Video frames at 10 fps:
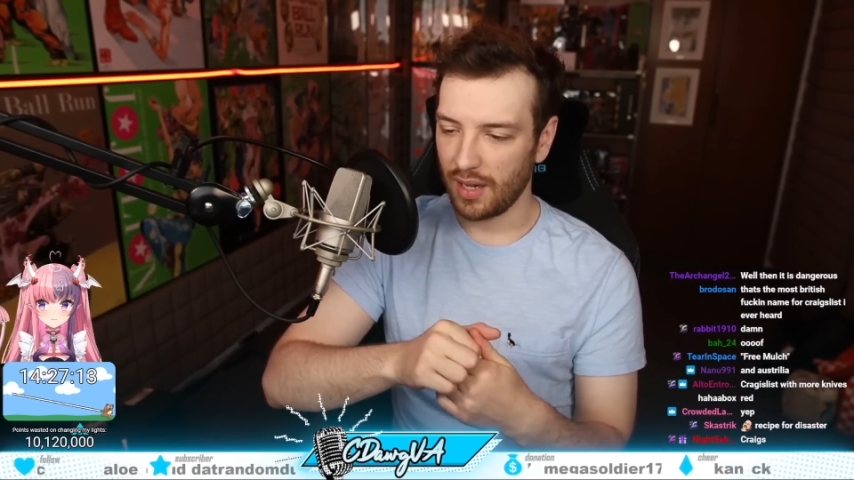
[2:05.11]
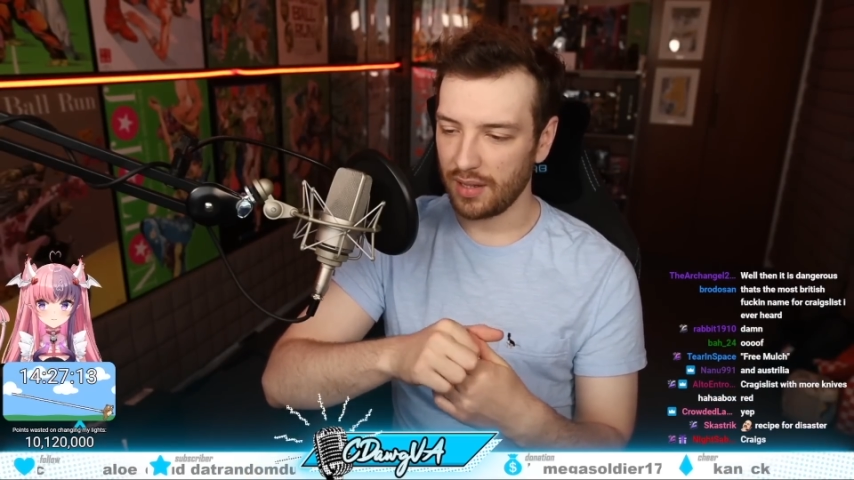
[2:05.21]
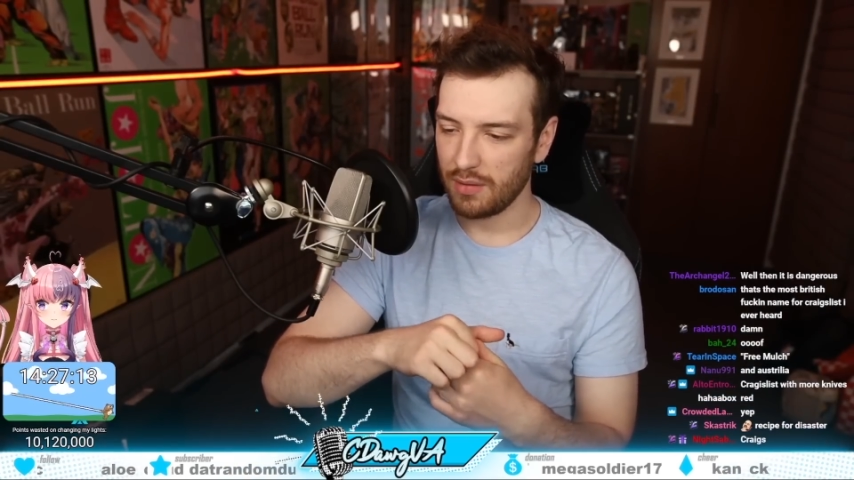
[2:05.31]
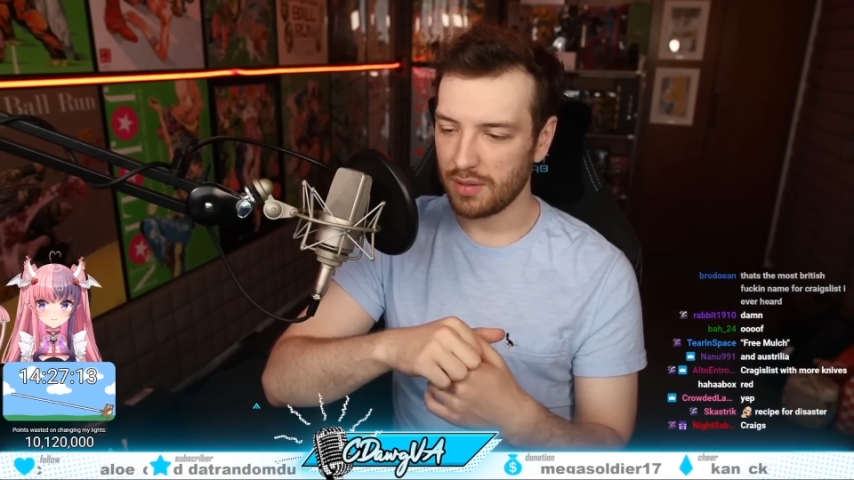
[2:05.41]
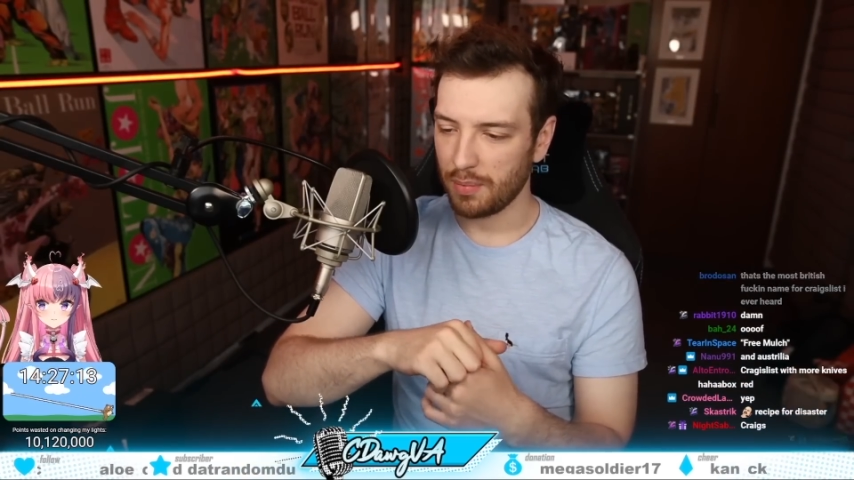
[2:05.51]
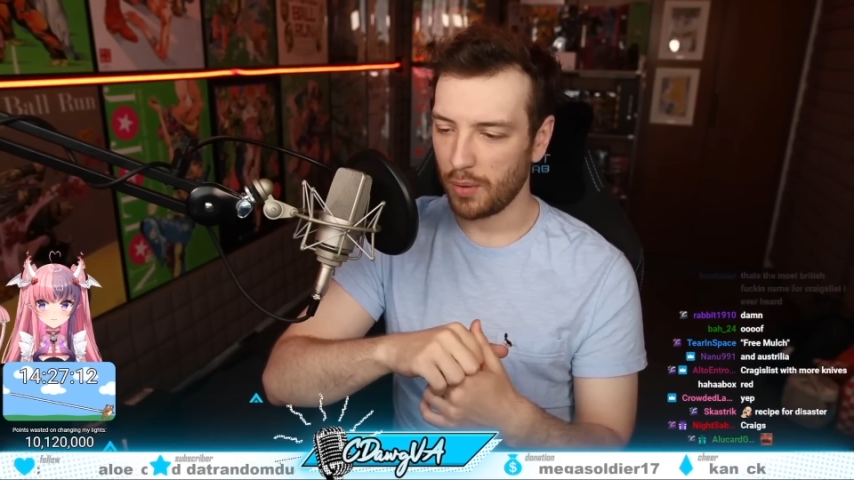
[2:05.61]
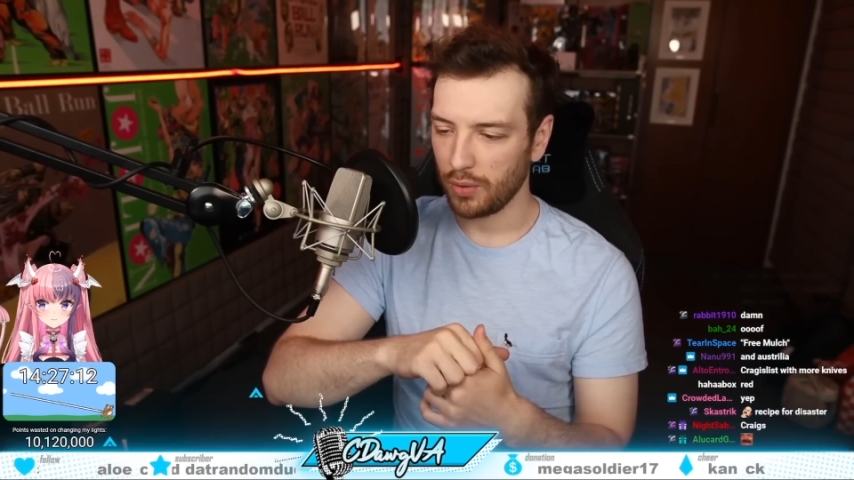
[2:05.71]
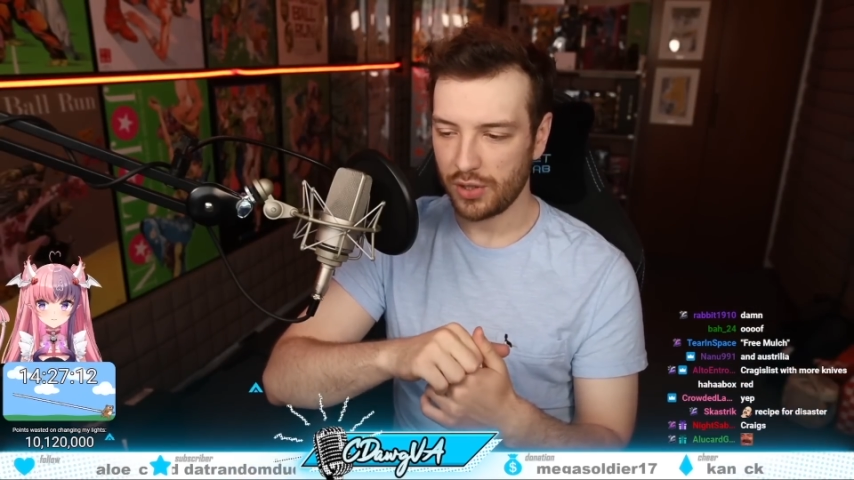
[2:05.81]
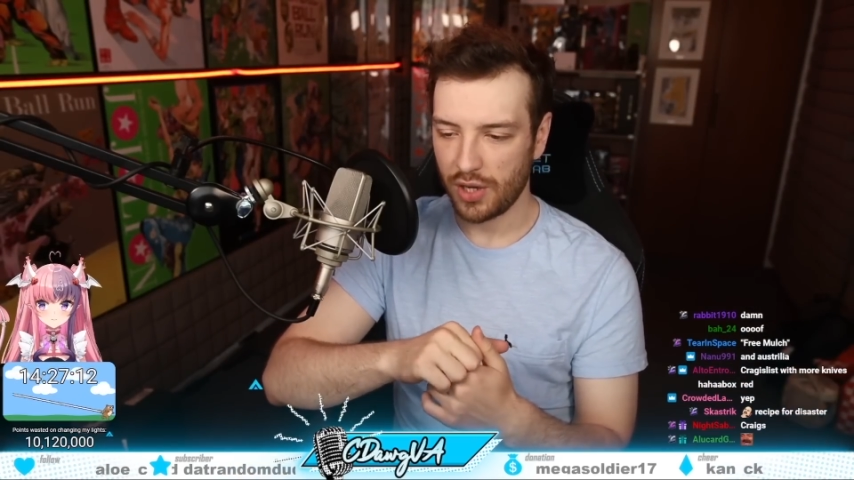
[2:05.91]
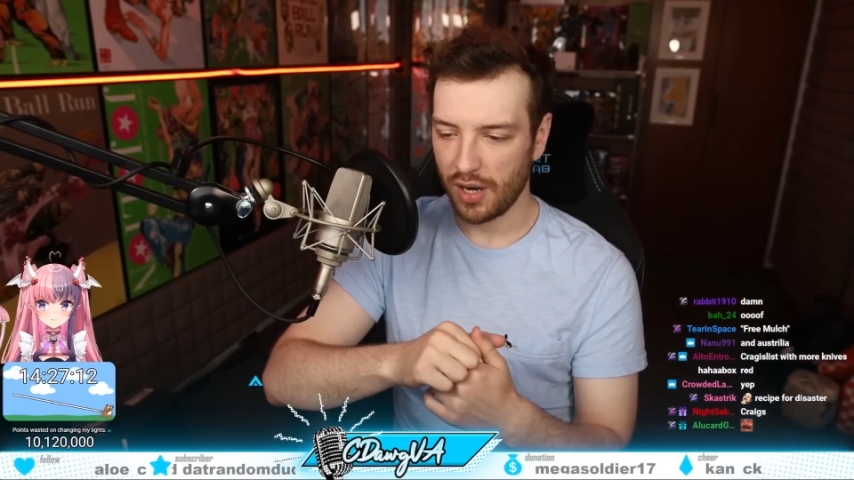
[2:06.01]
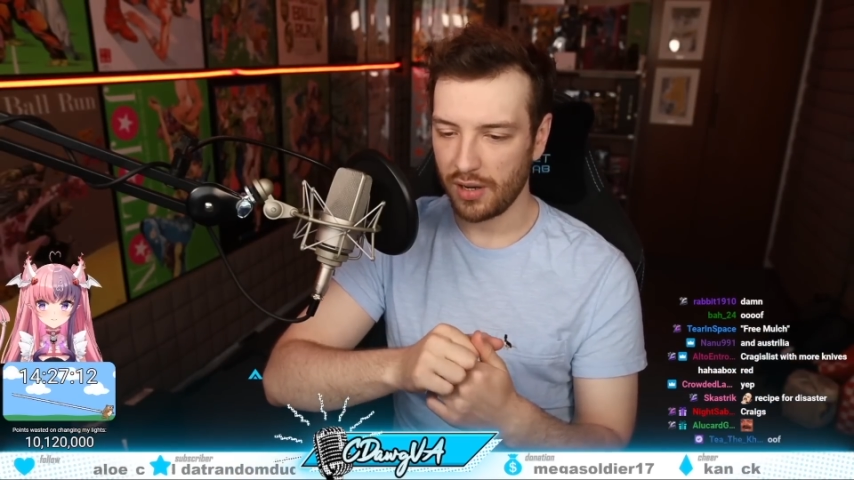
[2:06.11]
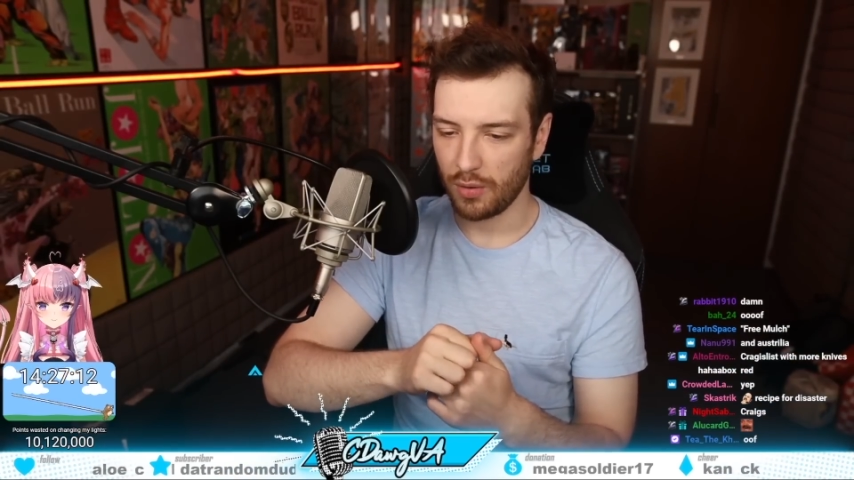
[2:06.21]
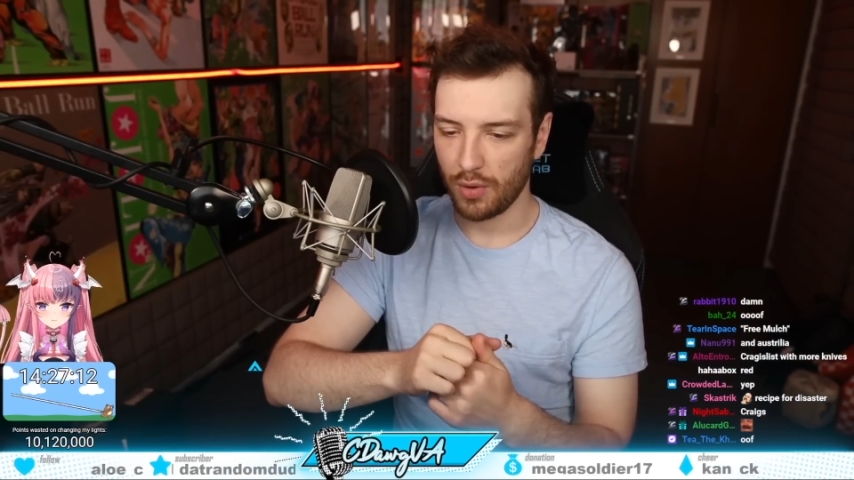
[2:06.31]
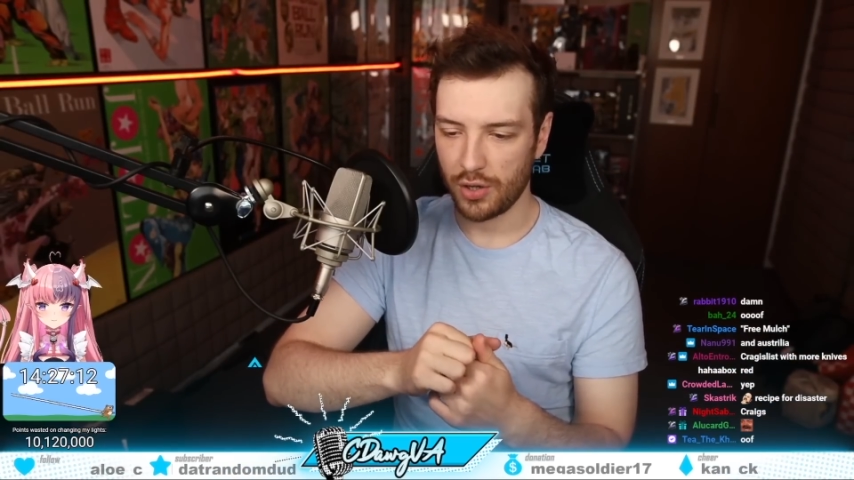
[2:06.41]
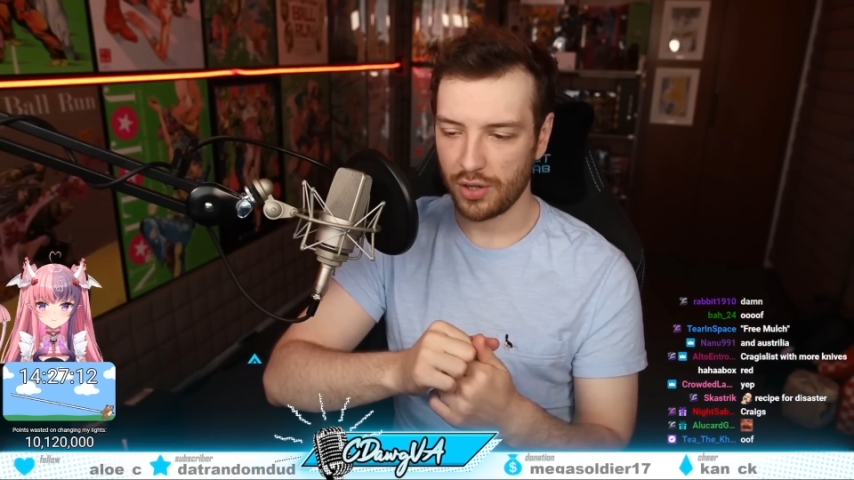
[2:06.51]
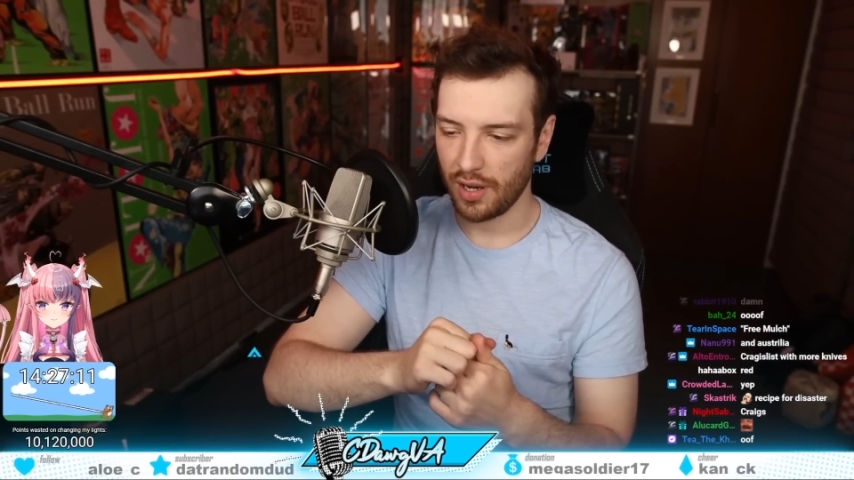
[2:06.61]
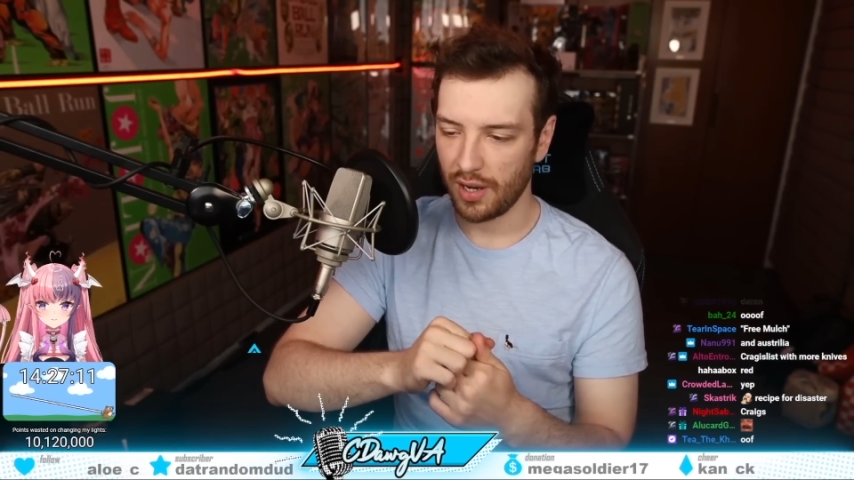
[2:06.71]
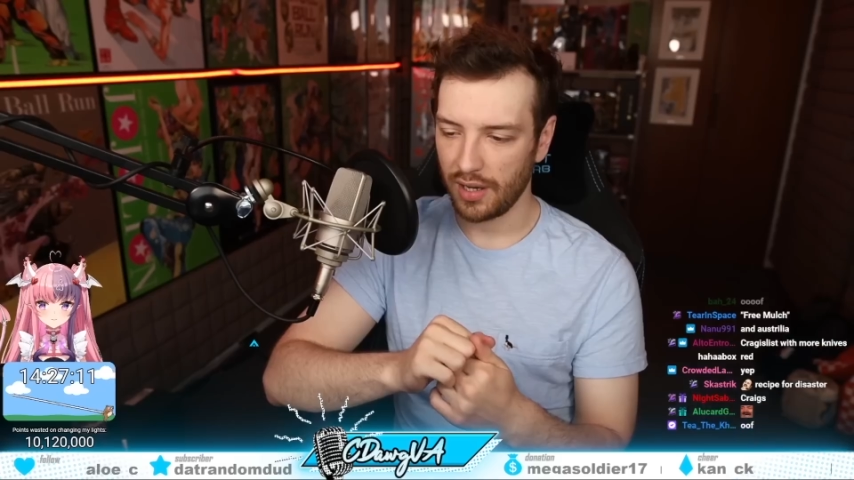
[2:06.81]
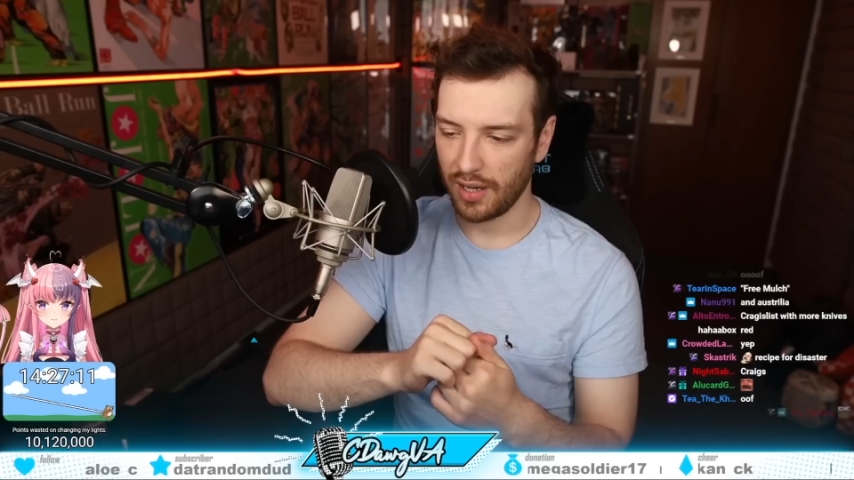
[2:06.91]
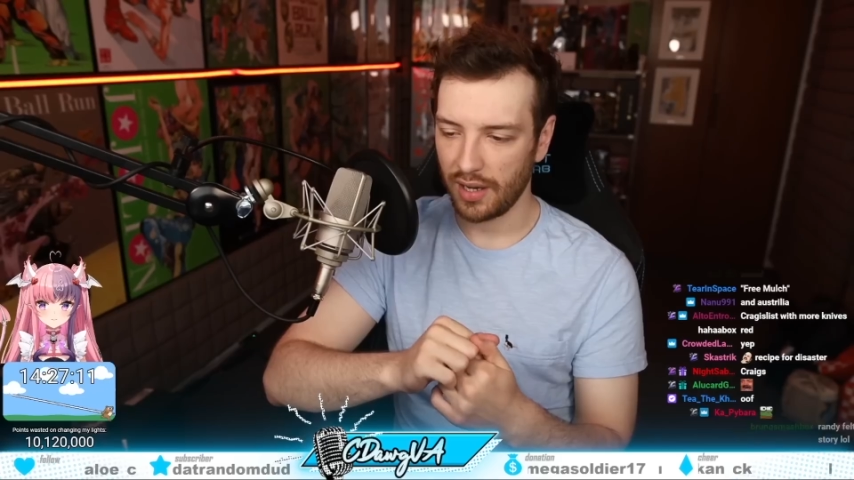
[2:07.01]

I think he was a Polish guy or Russian guy.